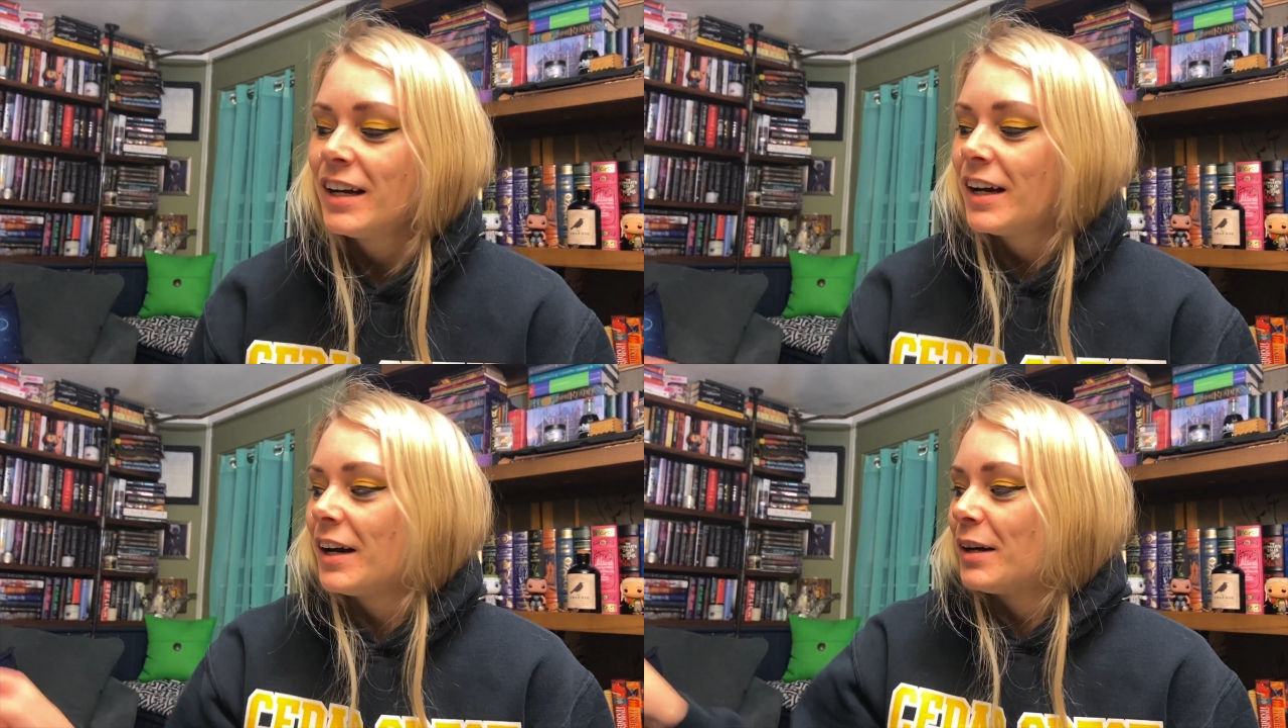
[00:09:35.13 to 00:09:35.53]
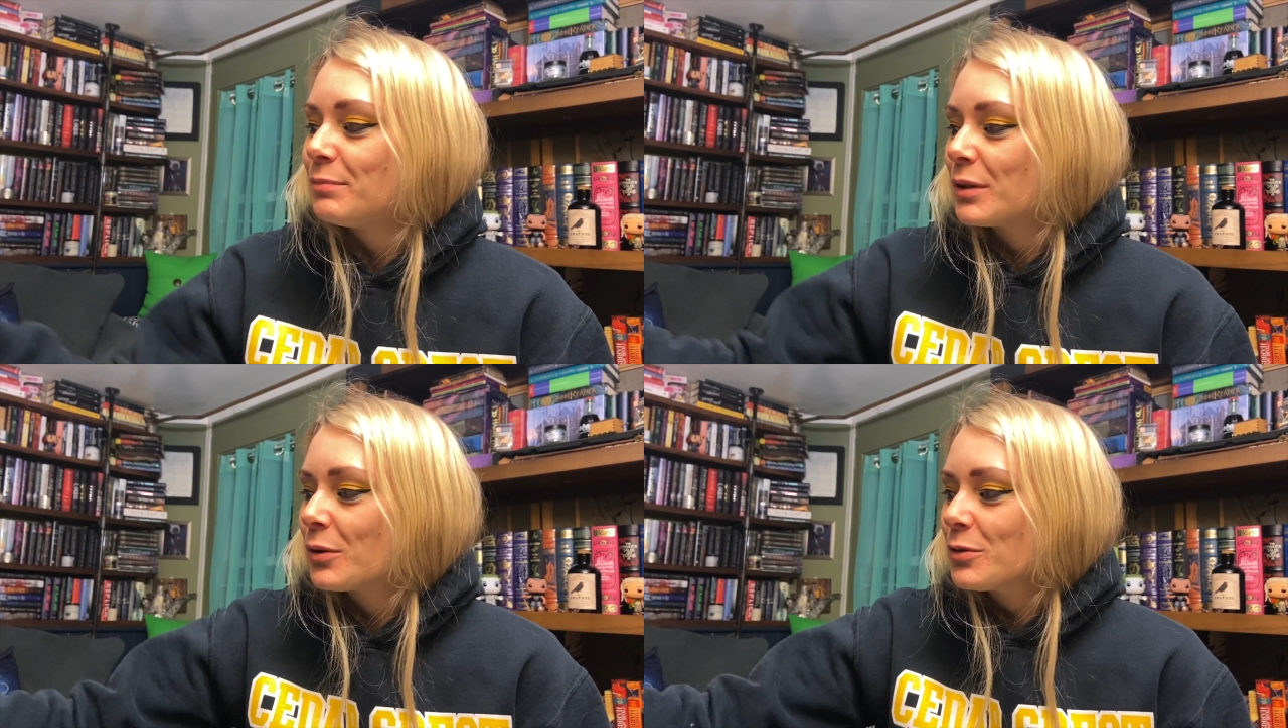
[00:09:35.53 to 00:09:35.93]

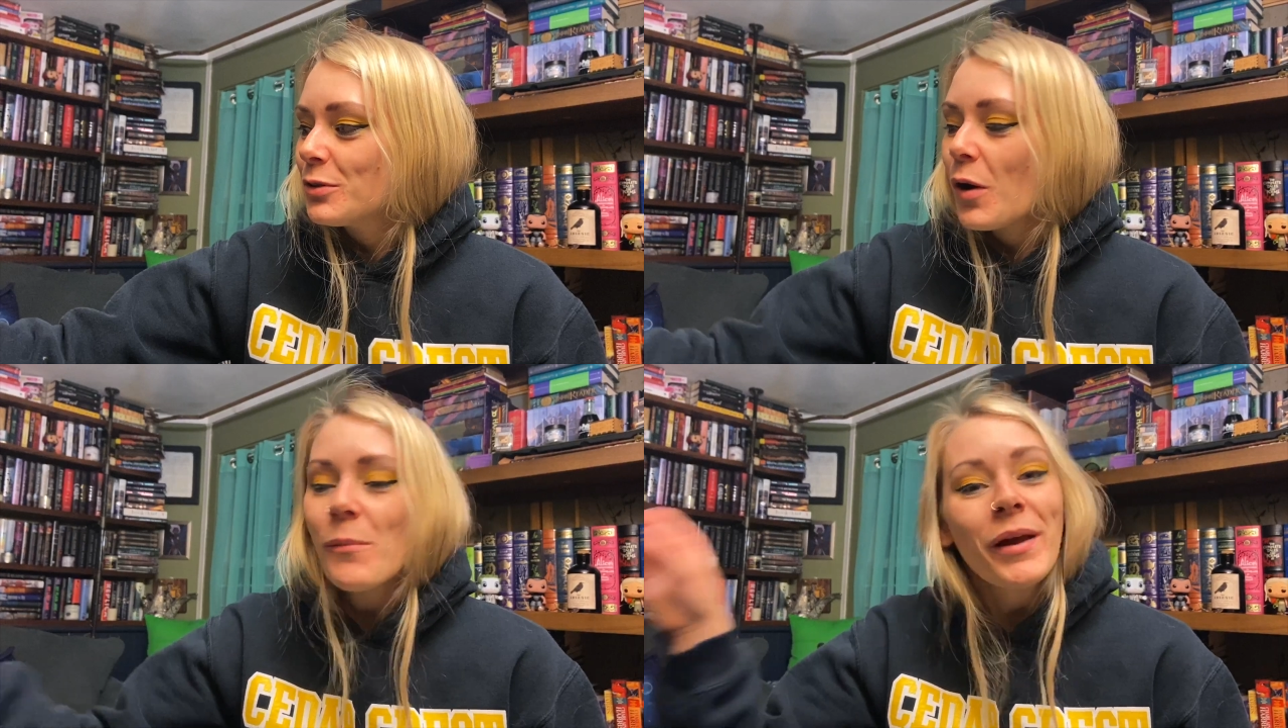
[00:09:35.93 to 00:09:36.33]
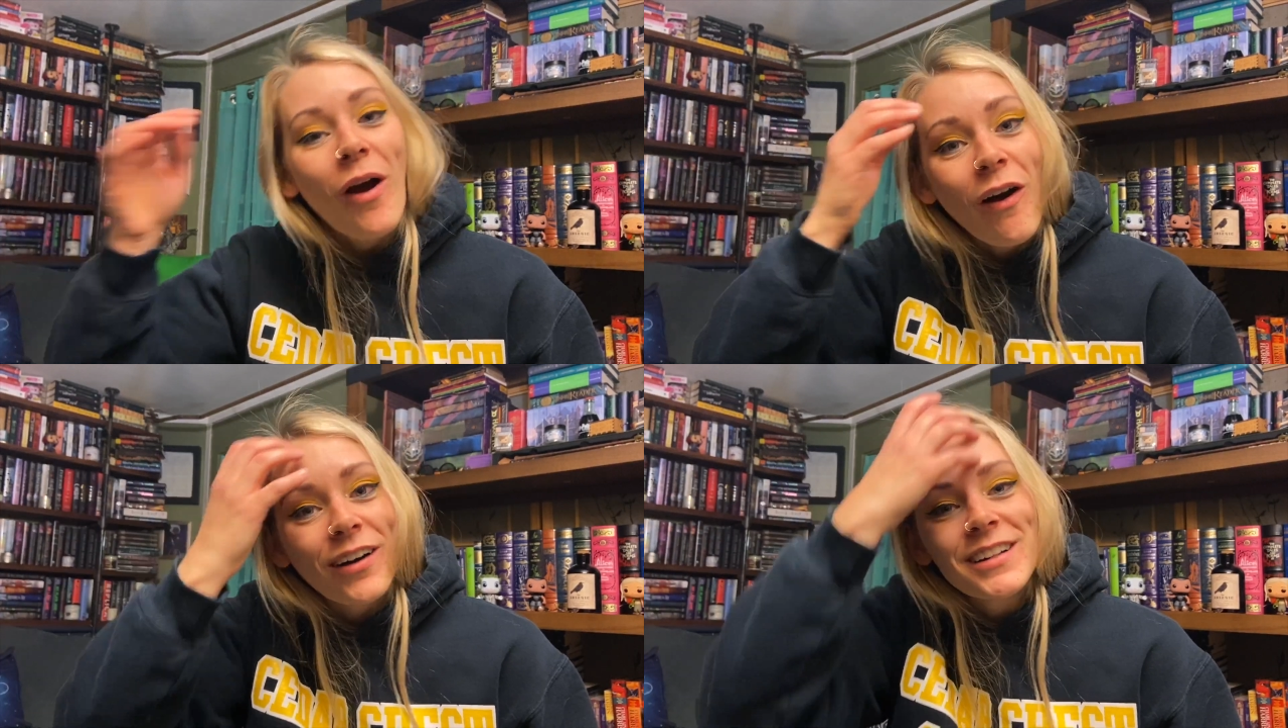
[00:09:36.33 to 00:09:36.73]
But those are all my
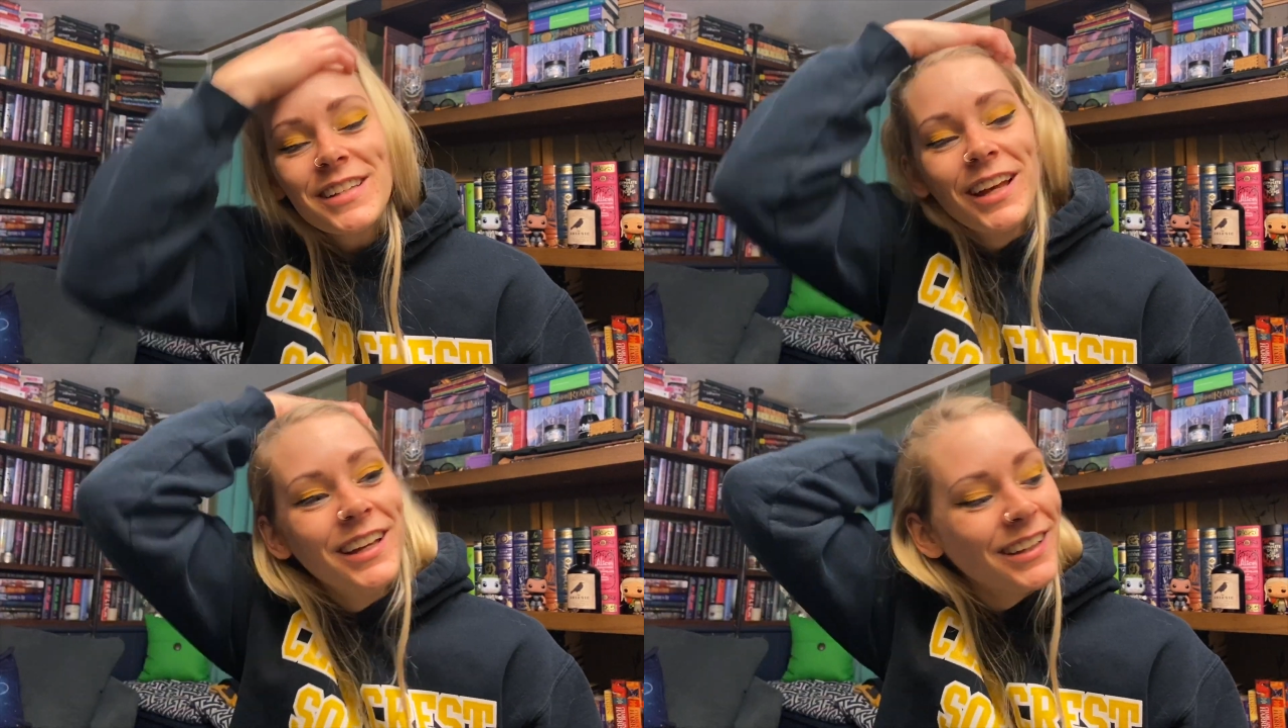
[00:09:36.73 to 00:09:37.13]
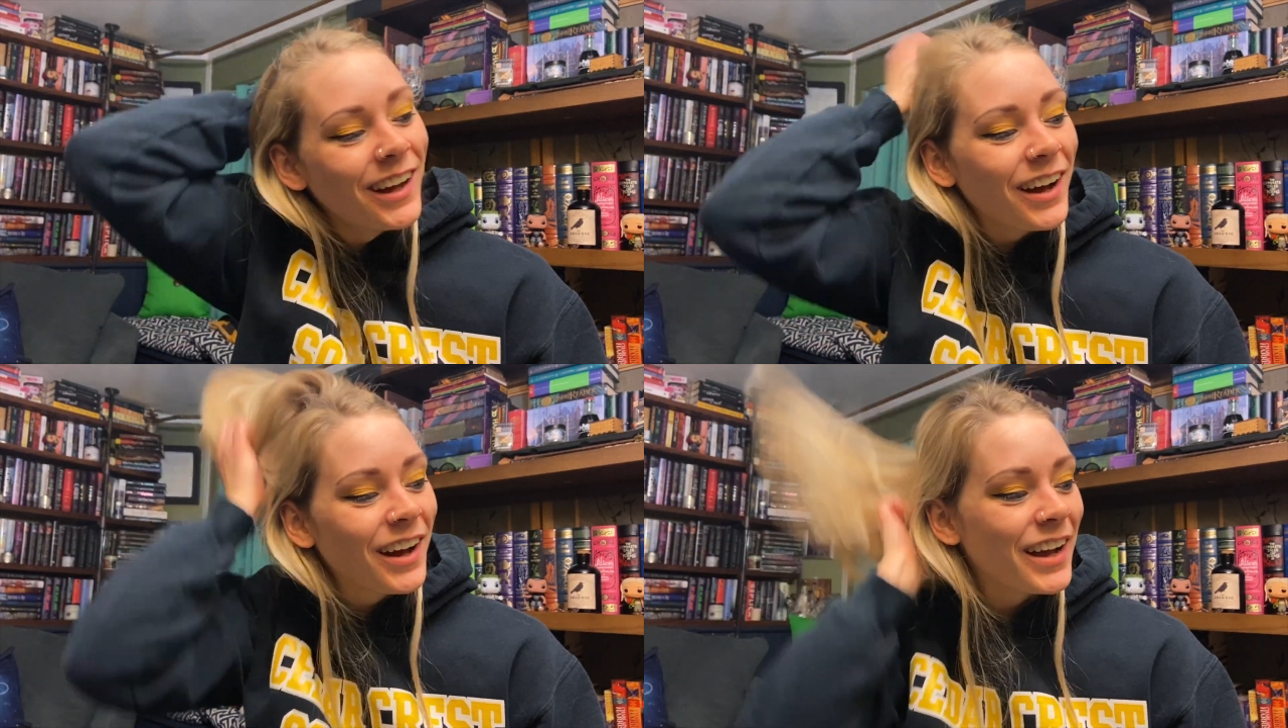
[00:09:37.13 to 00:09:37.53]
cards. Like
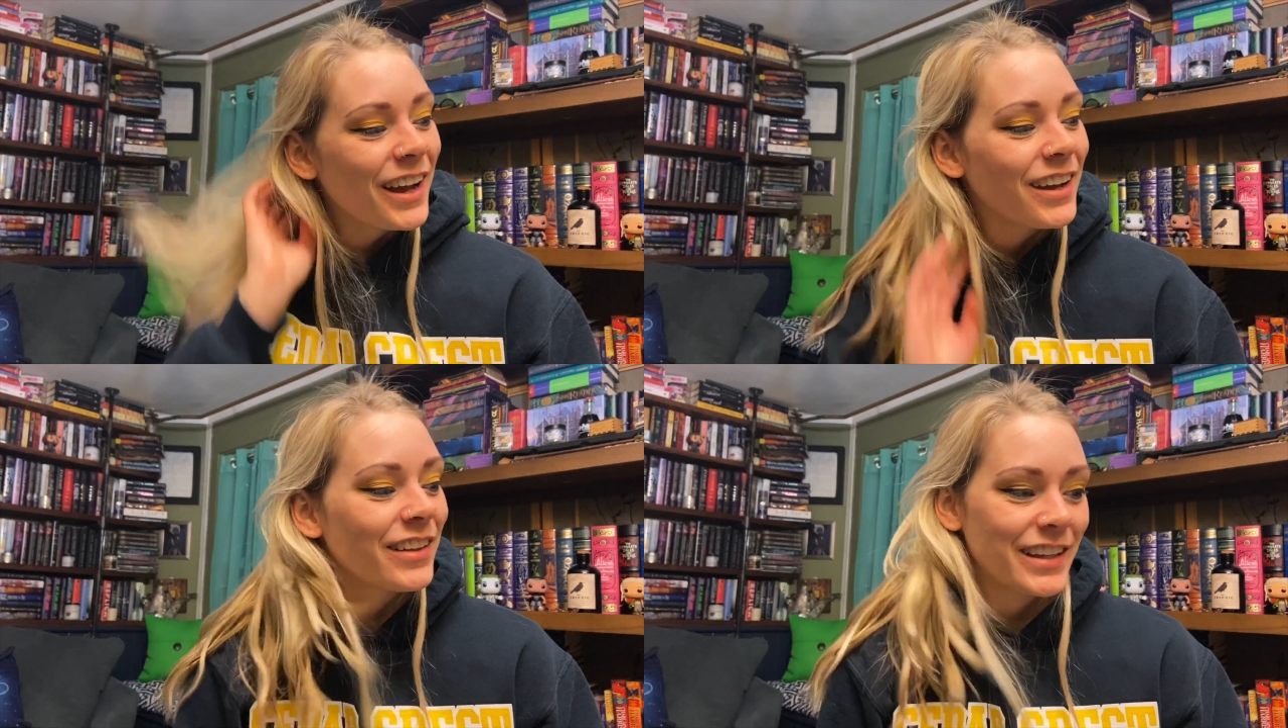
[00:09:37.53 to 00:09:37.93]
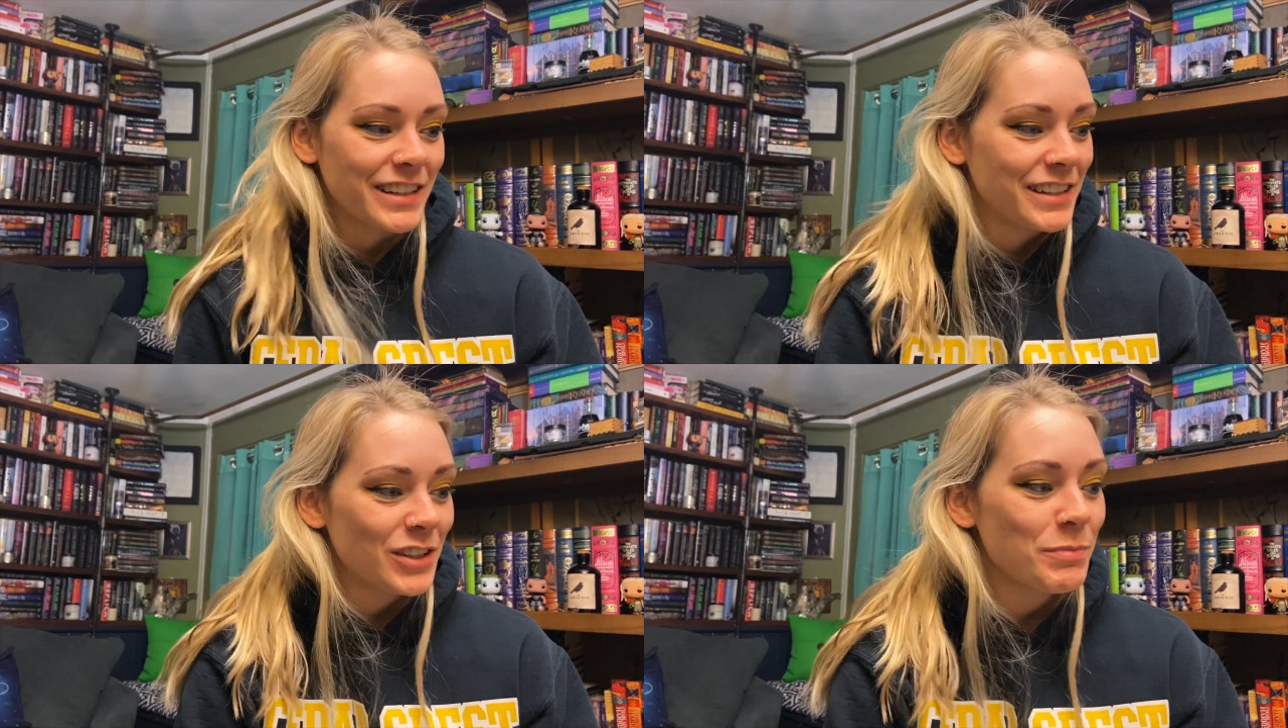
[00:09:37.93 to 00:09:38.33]
I said,
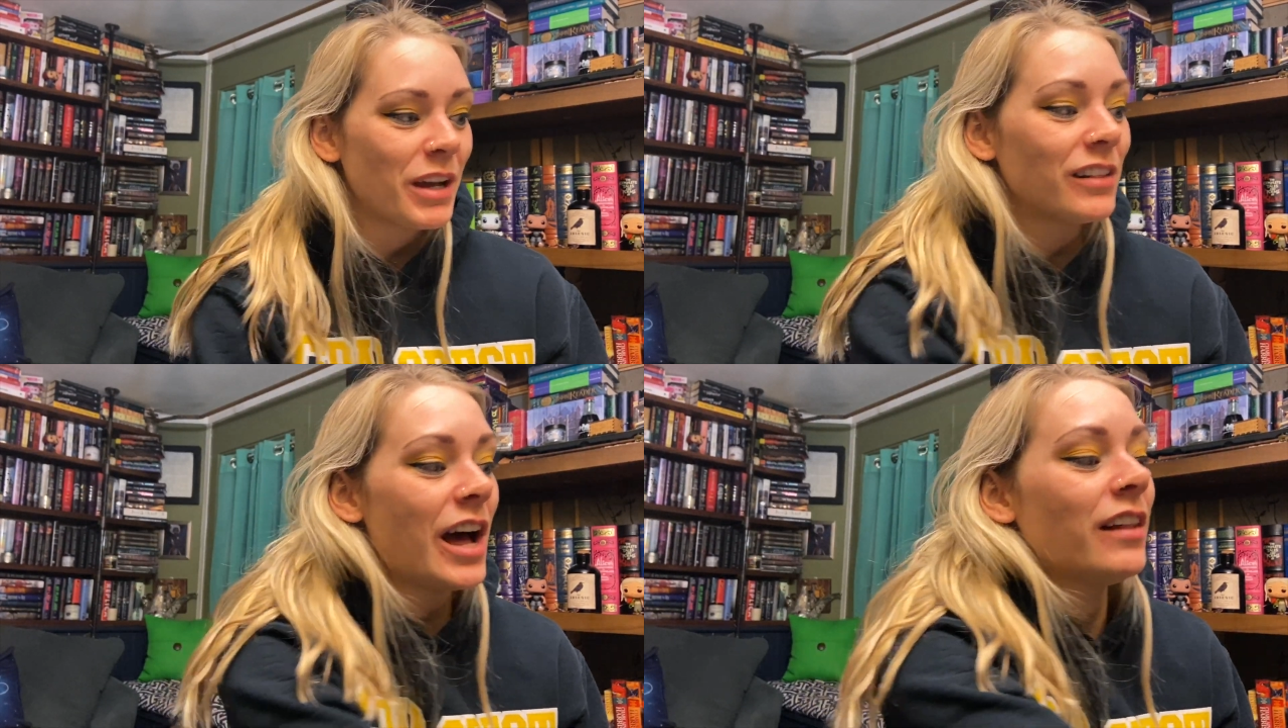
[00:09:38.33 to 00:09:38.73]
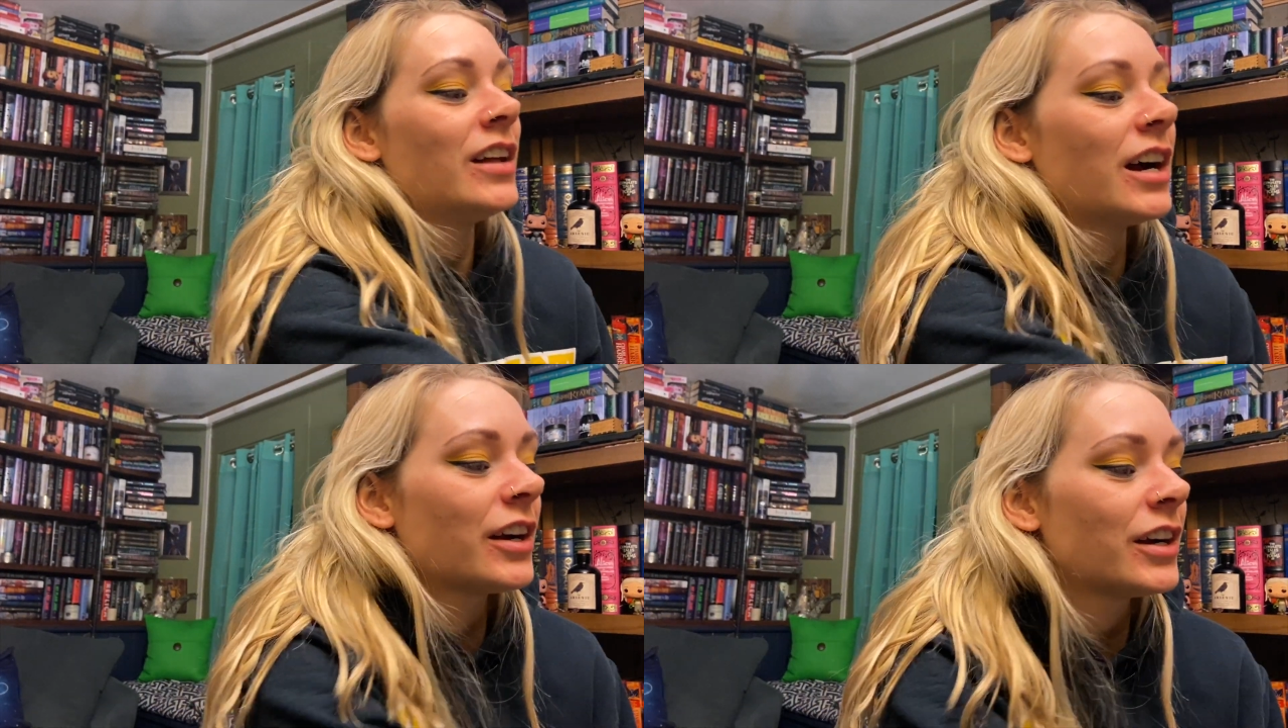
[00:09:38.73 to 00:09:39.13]
it took me a lot
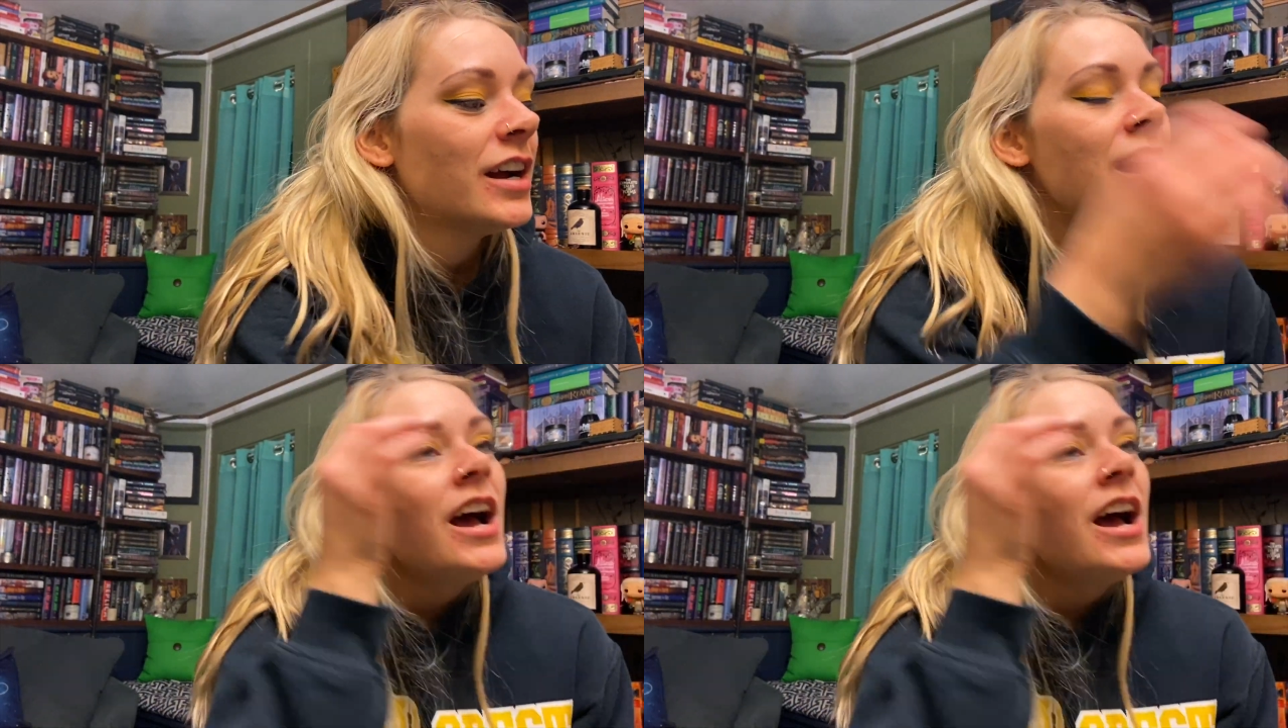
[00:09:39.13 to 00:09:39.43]
longer.